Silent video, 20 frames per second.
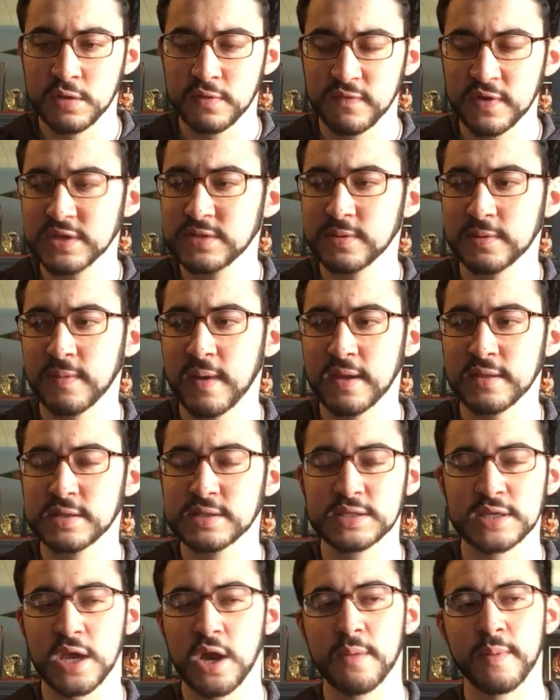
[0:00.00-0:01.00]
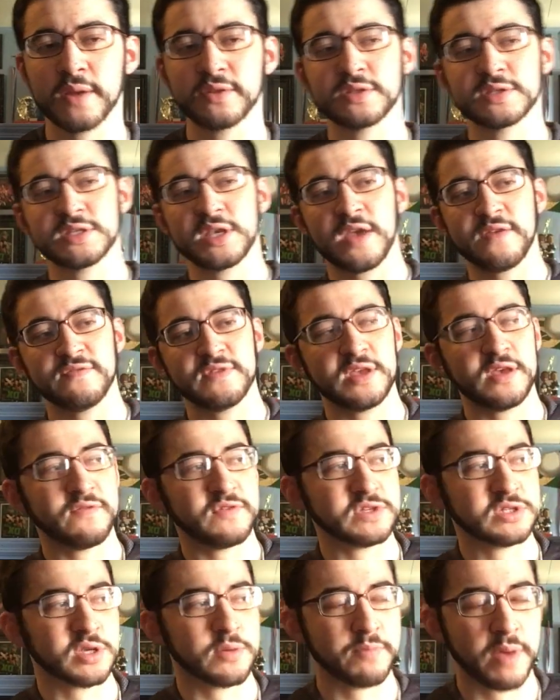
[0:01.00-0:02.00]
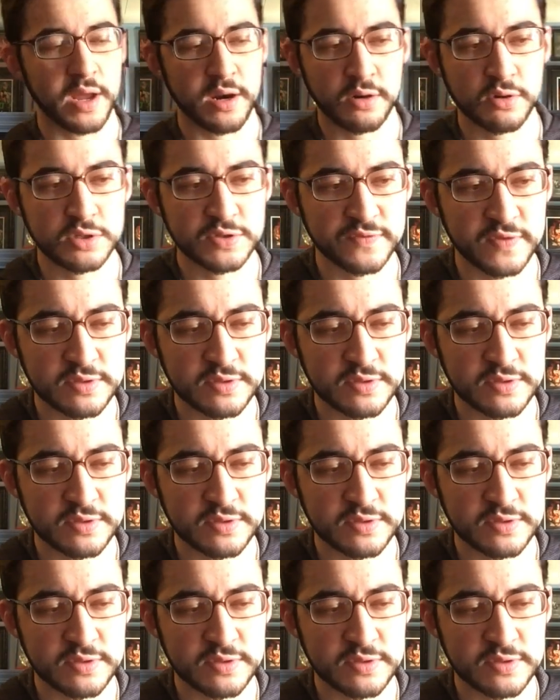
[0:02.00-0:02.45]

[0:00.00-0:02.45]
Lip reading: Vince McMahon doesn't care about the safety of his competitors.